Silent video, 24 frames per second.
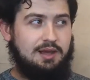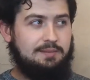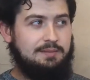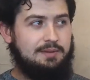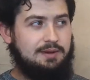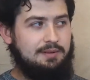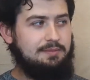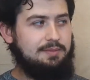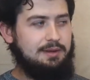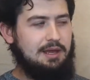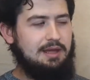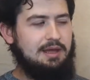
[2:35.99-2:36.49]

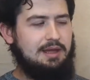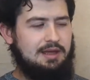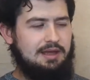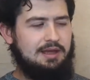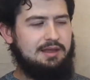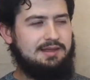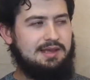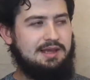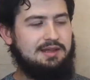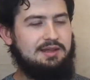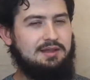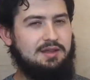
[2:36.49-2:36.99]
But
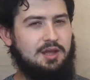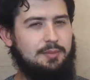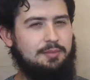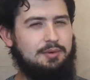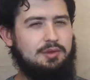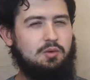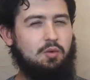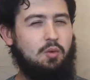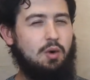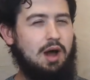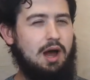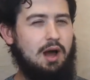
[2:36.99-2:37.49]
it's ended up
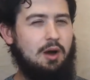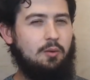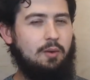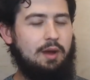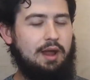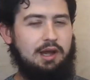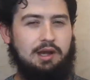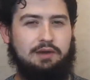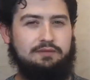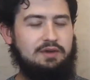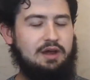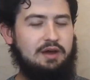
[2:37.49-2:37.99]
as
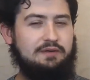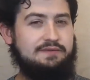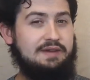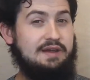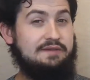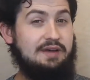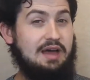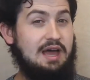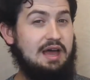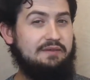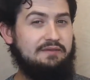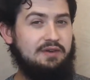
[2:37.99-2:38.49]
Wayne. I've
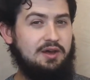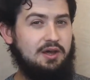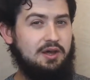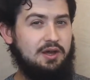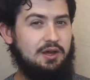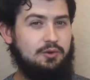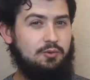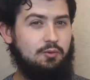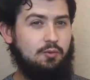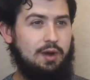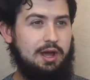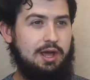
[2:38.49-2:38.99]
never ever
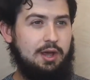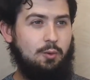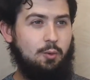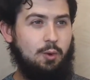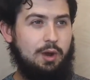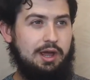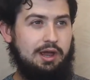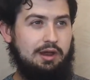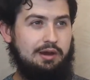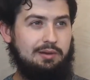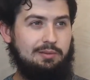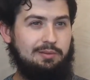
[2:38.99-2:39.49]
heard
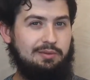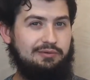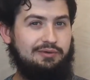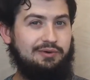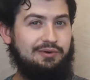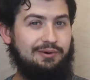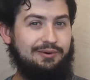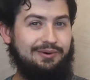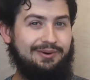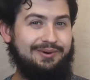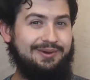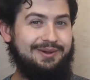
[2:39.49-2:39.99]
Wayne
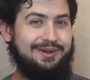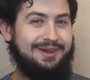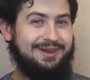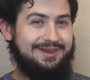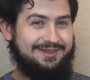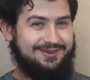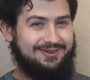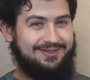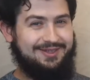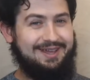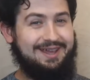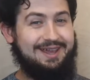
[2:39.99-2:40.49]
before,
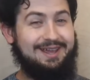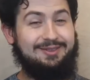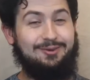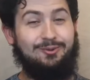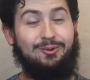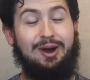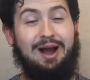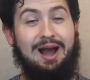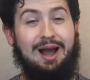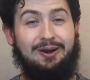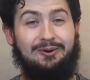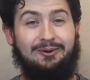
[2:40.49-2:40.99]
so I think it's
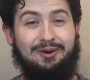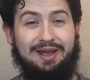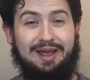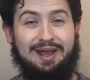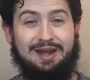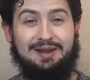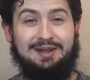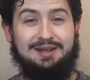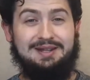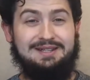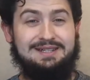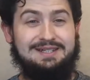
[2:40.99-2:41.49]

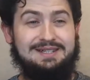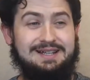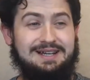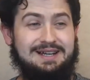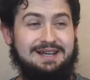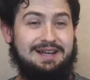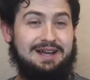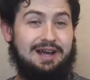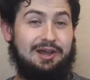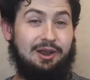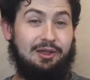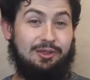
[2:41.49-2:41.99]
Wayne.
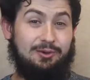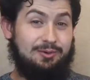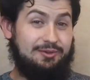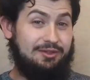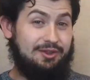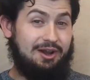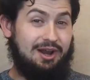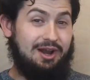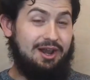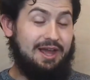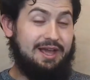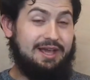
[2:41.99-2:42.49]
Another one
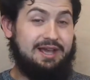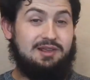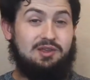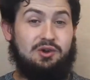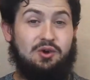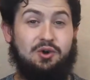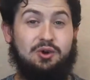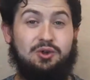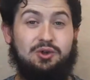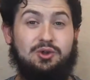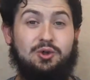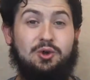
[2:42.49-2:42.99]
that I like is
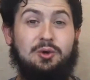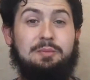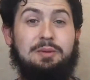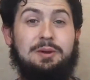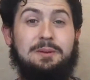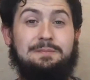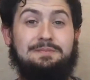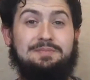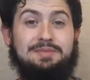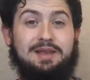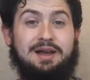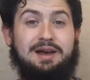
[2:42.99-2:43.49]

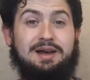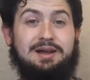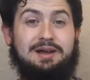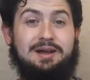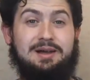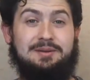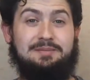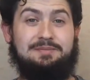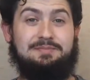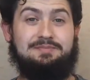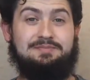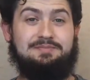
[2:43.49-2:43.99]
Usub.
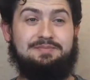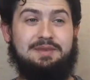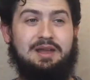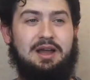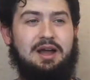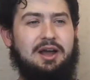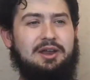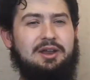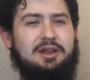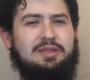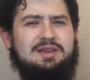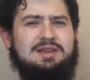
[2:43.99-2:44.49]

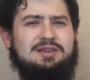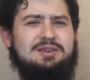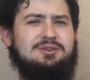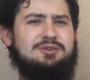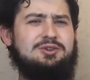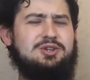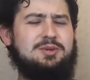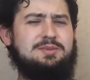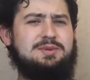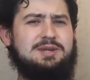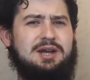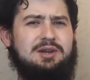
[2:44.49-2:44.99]
Another
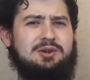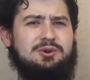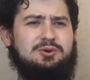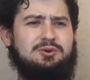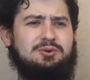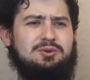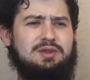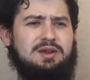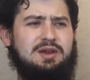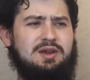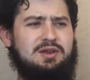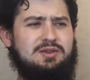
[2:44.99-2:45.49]
YouTube channel
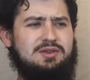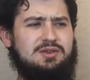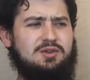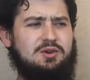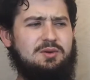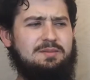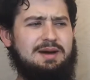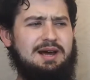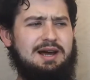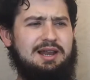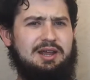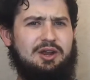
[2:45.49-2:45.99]
called
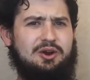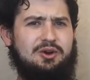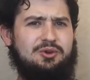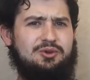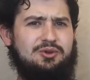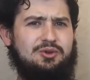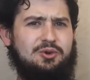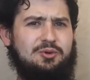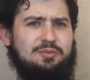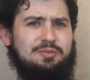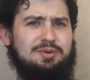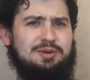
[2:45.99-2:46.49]
Somali
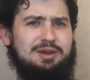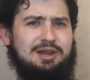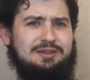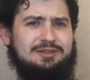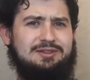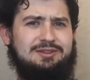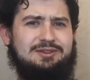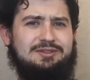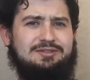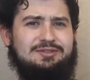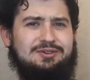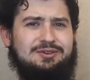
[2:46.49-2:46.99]
Usub, like
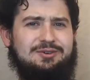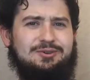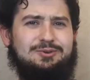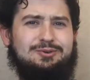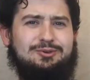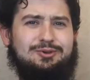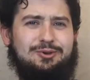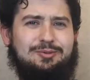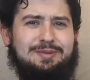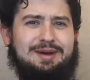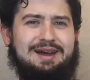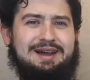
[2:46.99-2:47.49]
the new
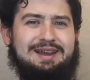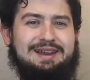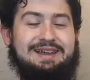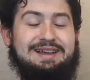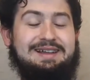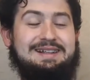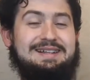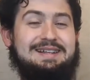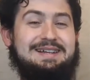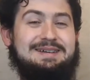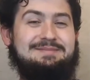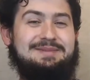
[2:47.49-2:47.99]
Somali.
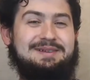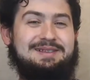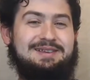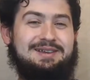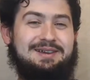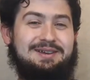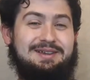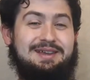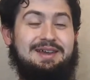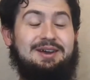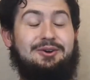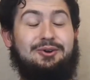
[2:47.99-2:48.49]
But
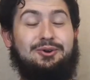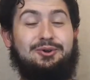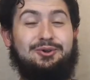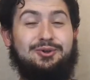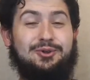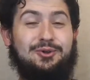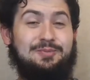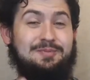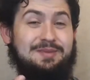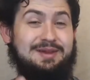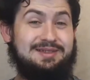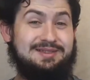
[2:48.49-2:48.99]
yeah,
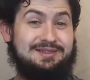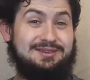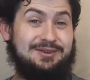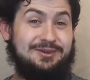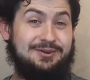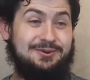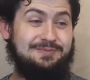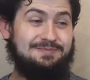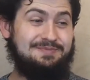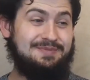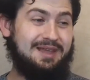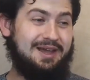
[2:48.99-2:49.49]
Usub means
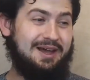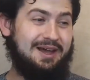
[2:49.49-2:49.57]
new,